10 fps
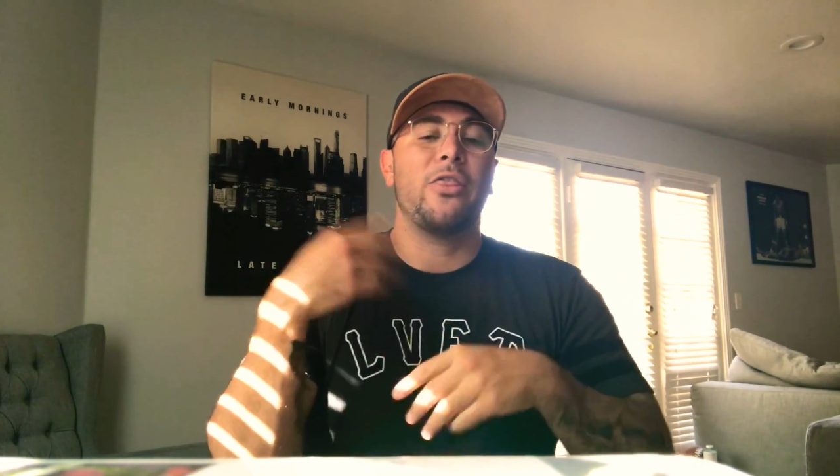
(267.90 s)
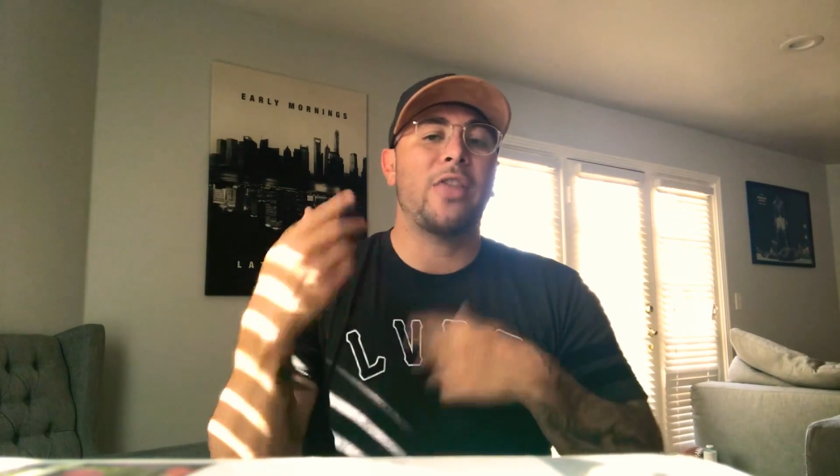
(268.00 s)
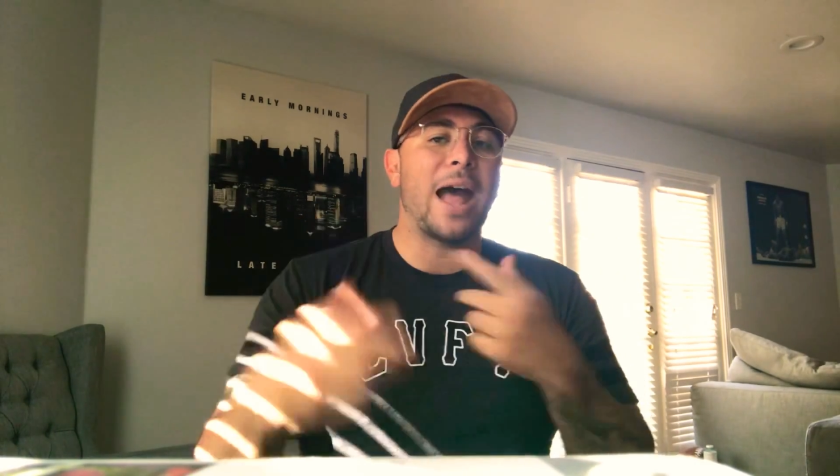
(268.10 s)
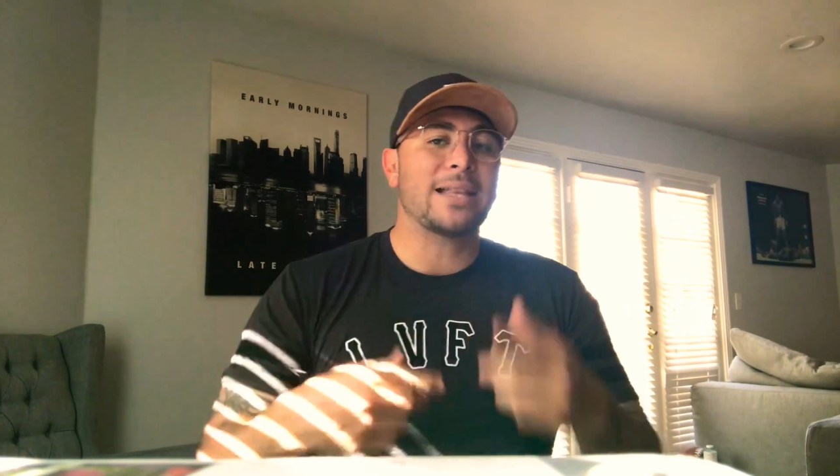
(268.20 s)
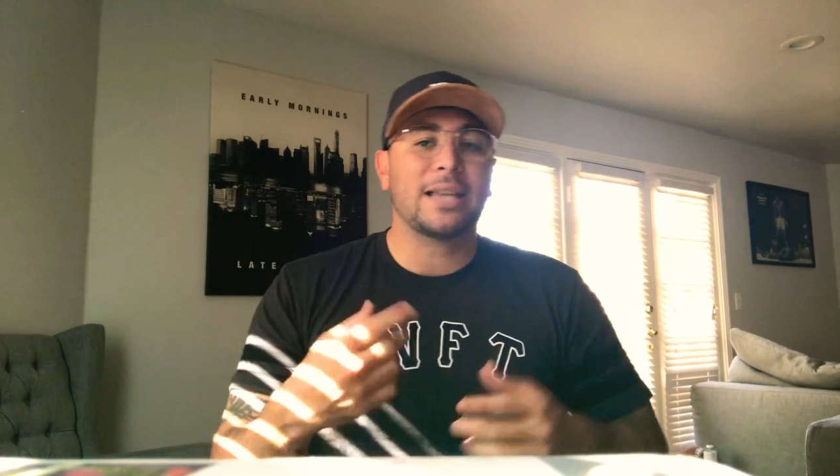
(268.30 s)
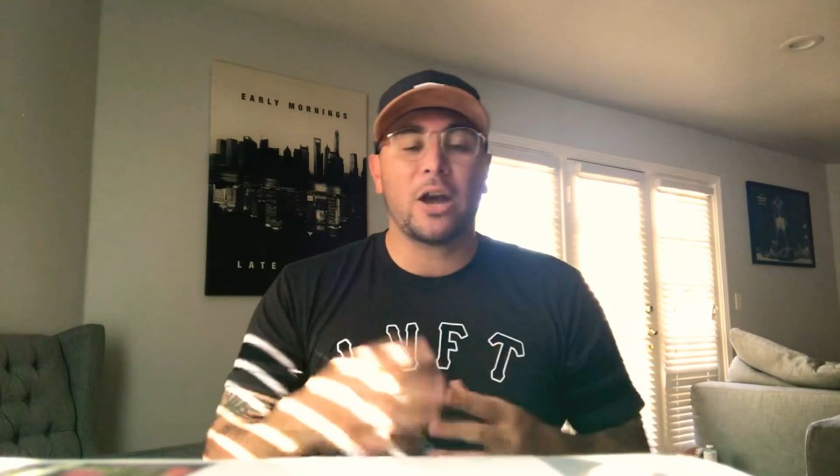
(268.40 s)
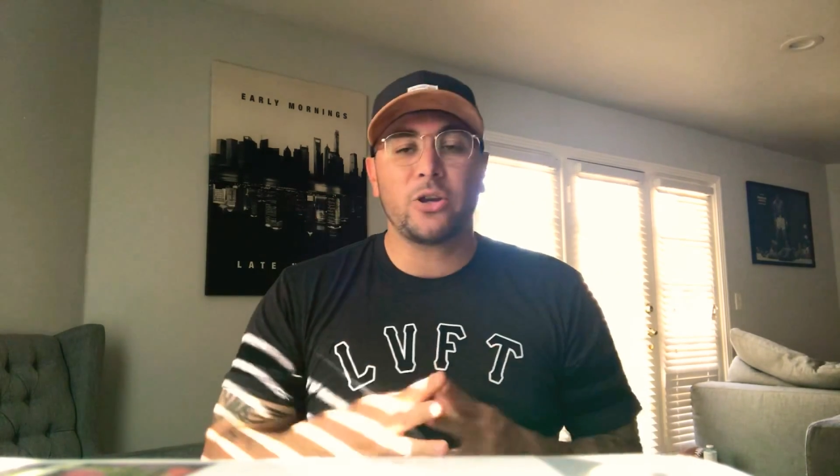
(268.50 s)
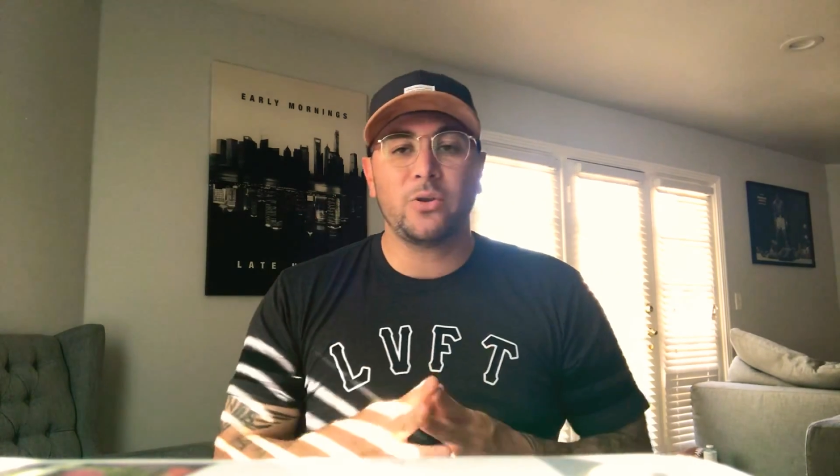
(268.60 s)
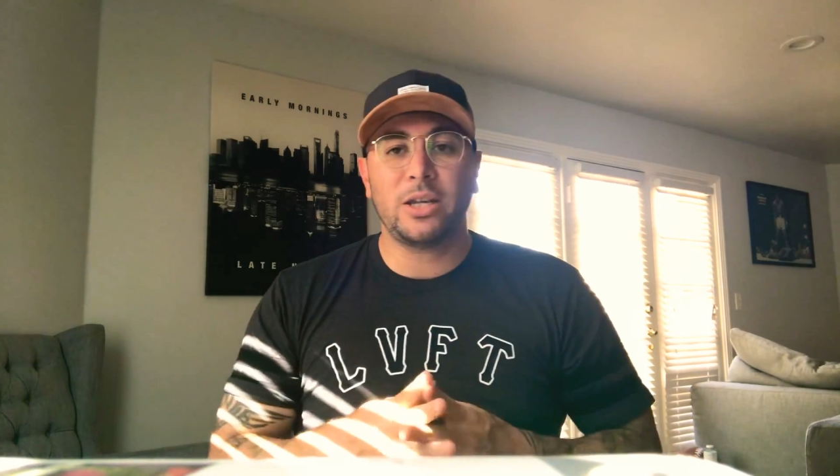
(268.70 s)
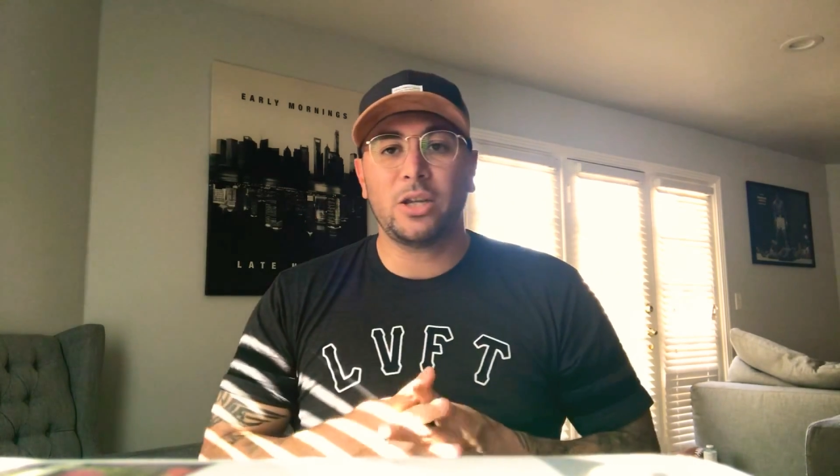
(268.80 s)
That's how
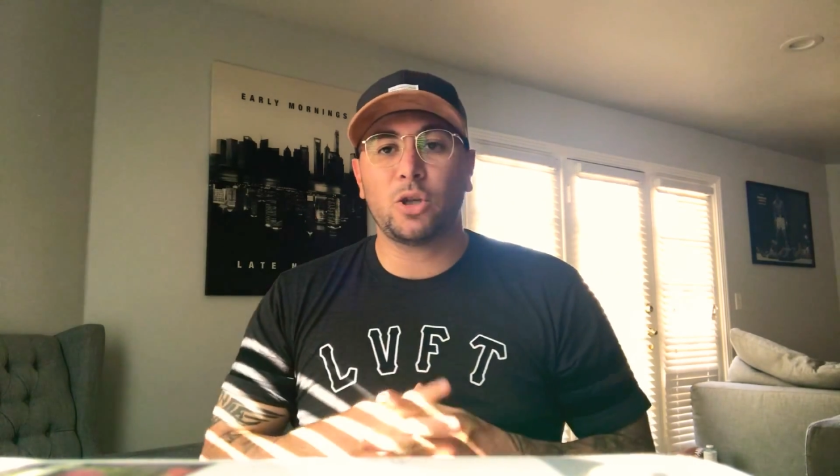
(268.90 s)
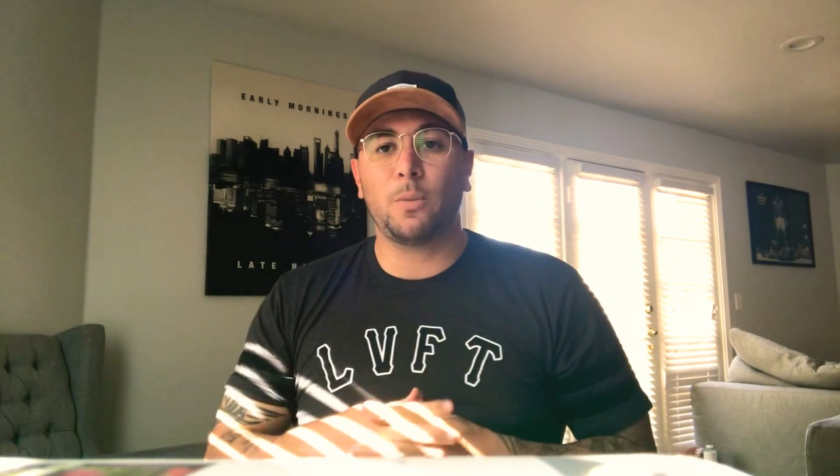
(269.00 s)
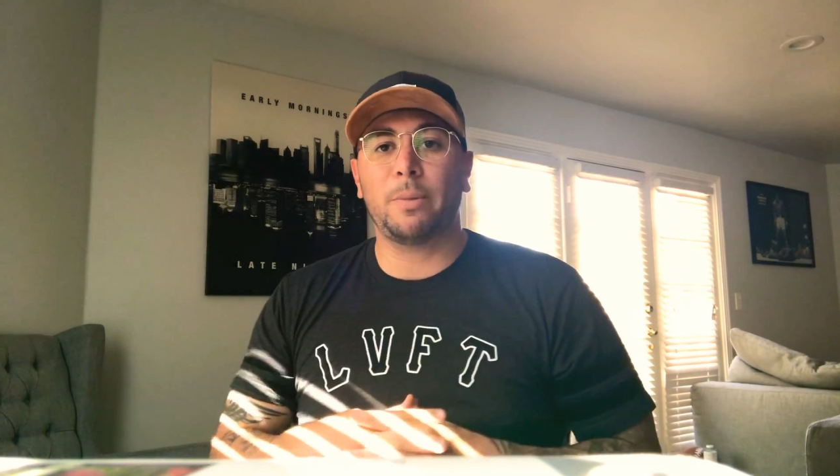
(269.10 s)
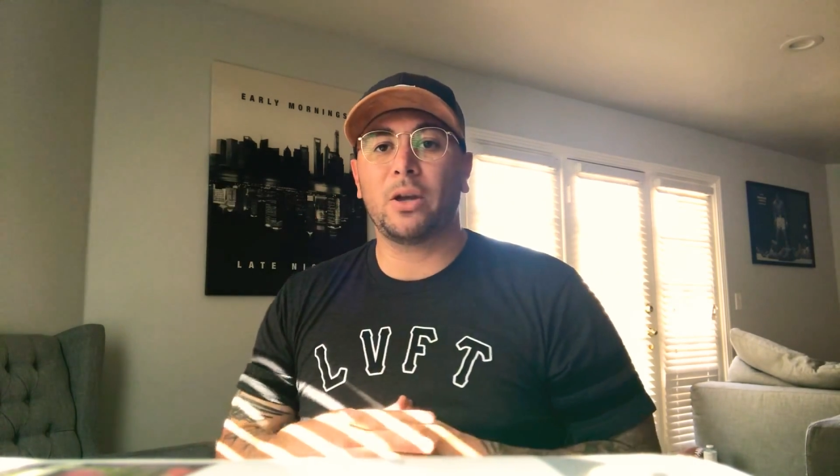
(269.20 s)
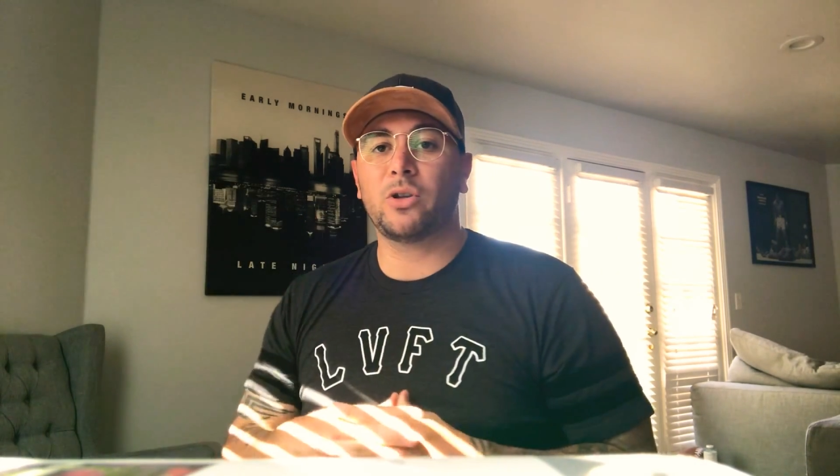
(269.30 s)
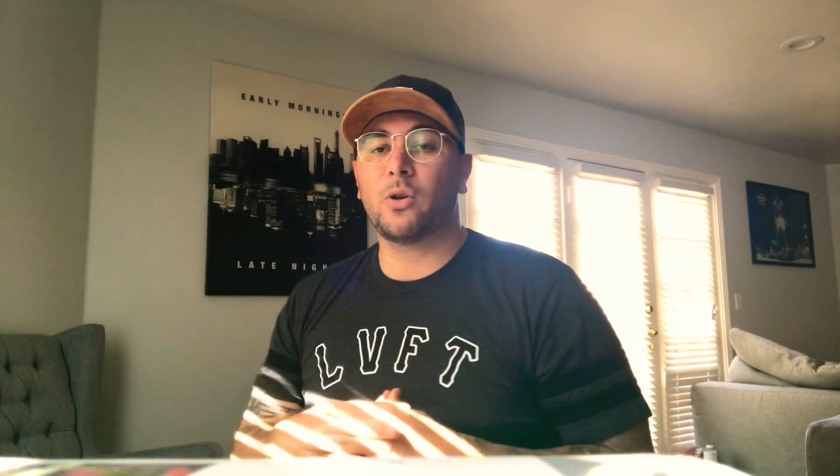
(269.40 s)
you need to build